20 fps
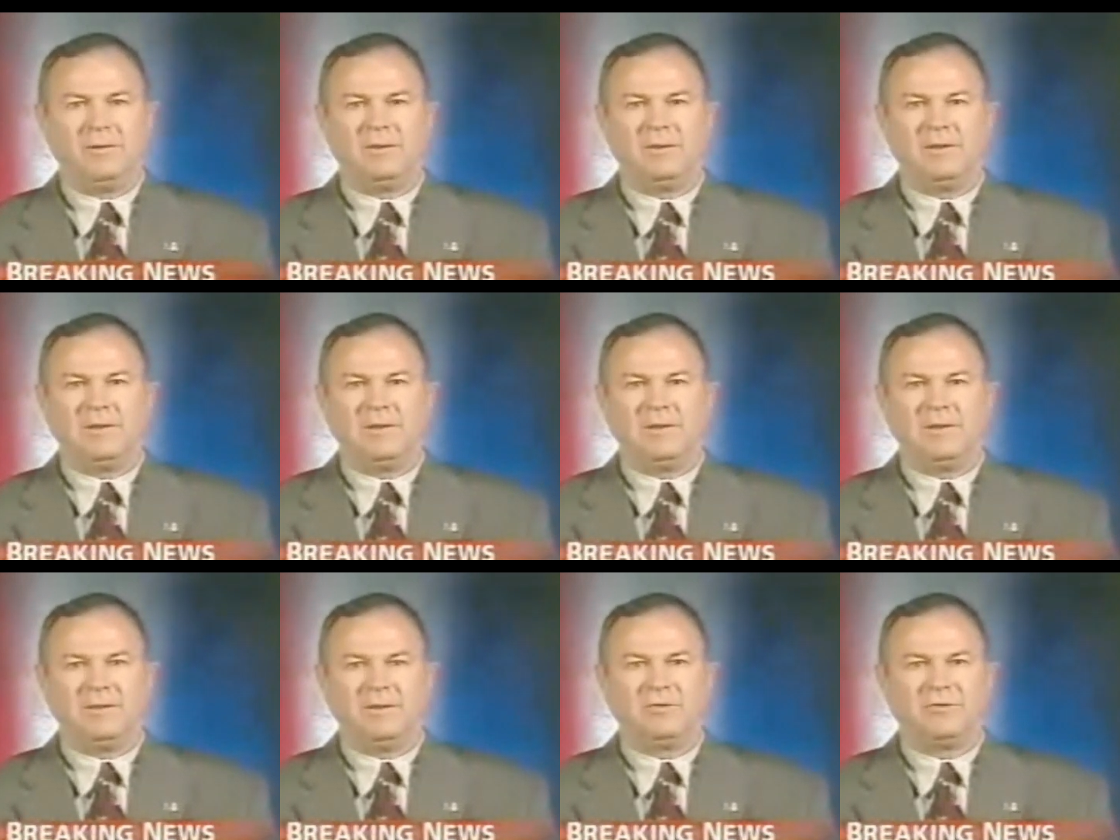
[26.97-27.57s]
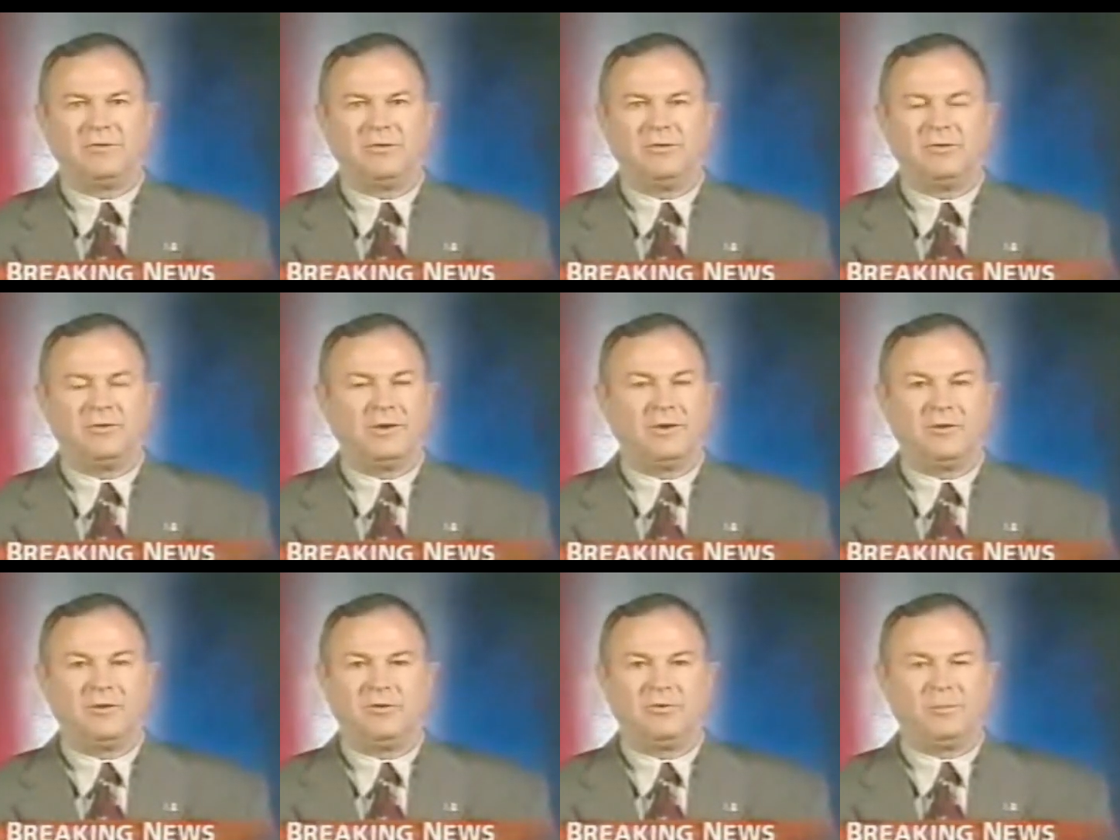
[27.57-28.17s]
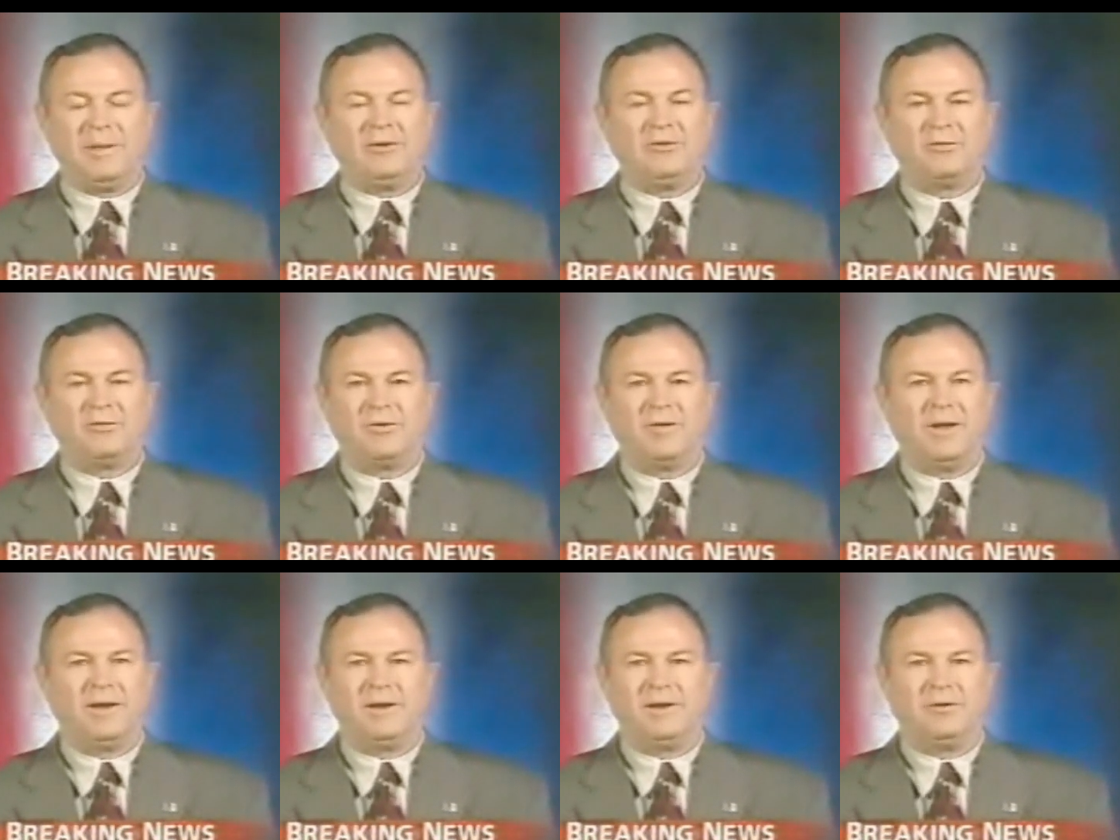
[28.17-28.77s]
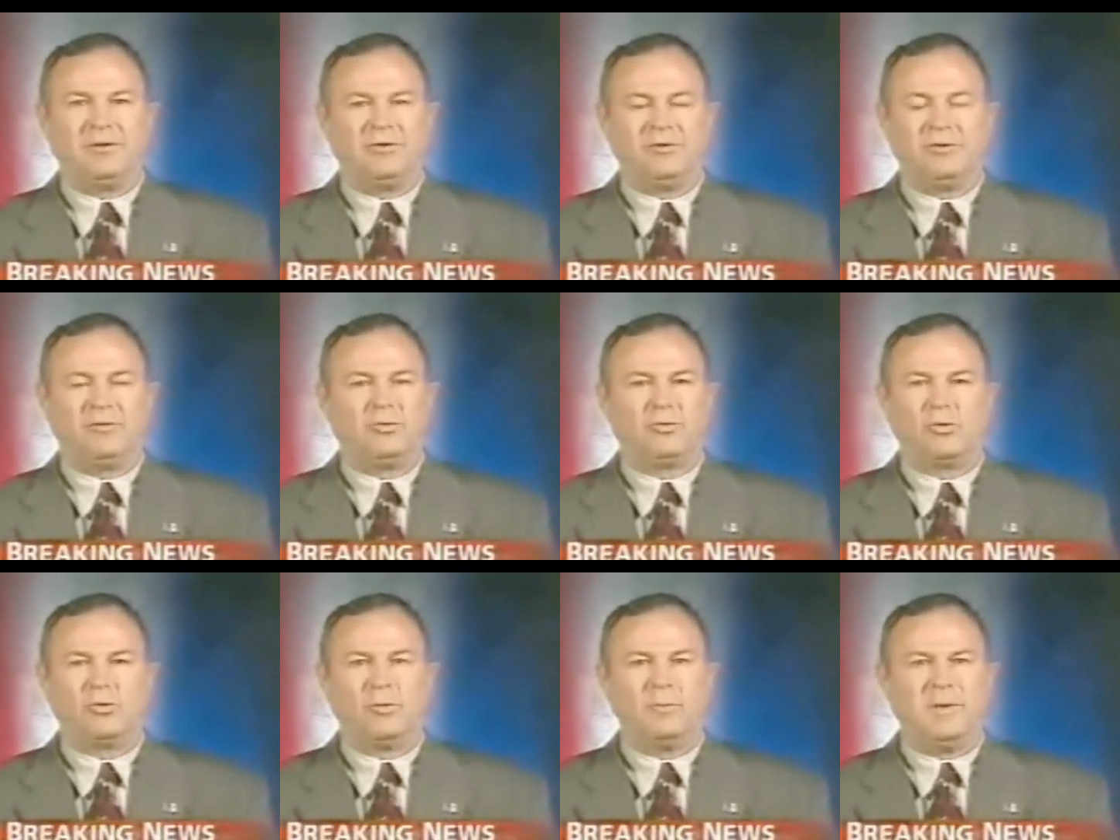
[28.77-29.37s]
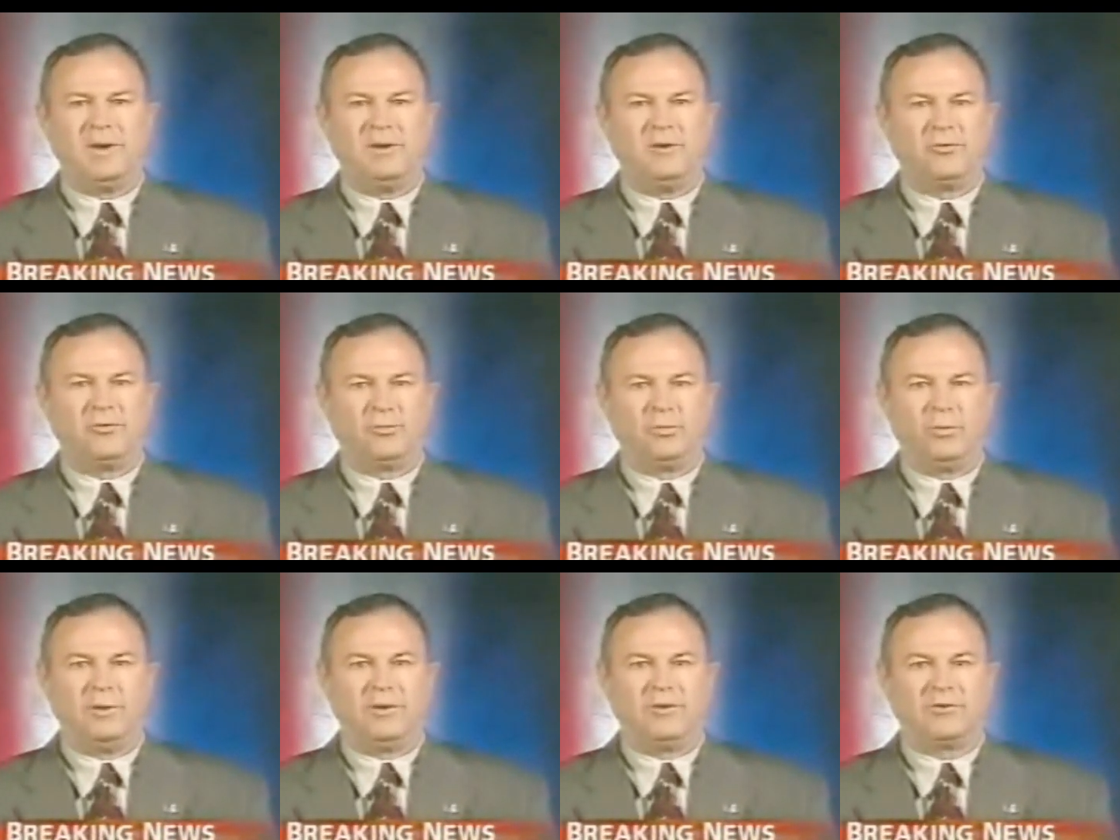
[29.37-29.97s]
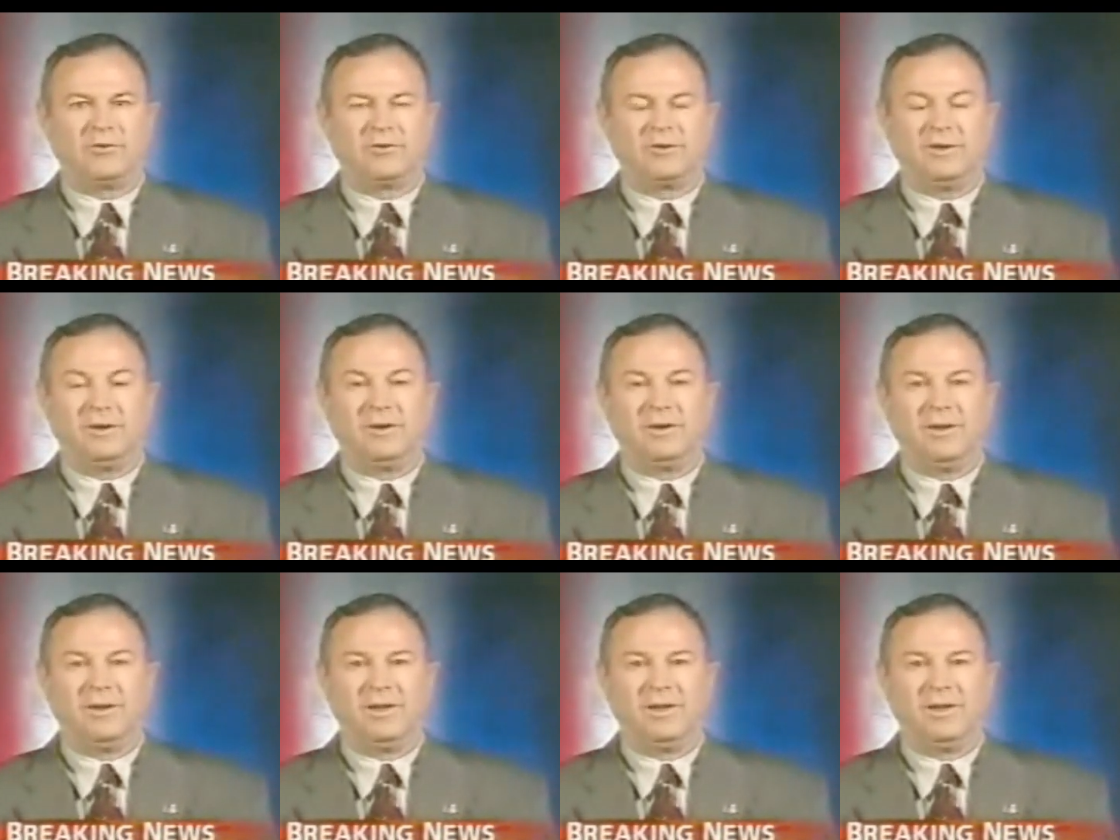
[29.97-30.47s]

that space flight is a tremendous risk. And